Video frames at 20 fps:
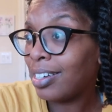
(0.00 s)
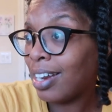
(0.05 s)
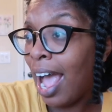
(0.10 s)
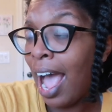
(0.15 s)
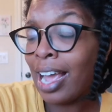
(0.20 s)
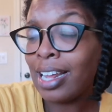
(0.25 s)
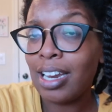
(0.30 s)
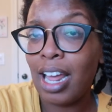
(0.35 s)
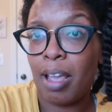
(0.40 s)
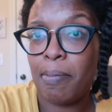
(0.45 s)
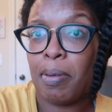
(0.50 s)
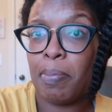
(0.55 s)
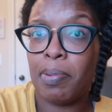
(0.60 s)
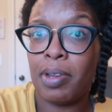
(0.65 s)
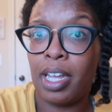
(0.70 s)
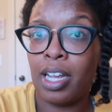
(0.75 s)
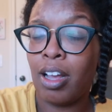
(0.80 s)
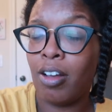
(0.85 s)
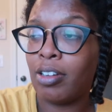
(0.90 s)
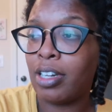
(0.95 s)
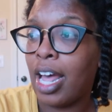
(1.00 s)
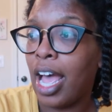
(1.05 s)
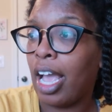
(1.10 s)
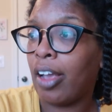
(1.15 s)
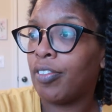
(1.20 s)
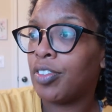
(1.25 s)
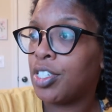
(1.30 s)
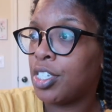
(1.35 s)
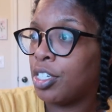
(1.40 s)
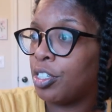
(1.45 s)
I like people that go
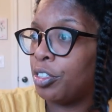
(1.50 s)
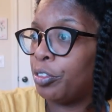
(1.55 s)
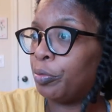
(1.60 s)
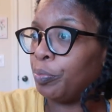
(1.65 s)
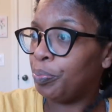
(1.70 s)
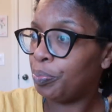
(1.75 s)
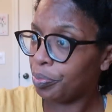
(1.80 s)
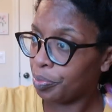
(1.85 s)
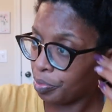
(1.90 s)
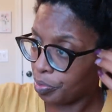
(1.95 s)
live too,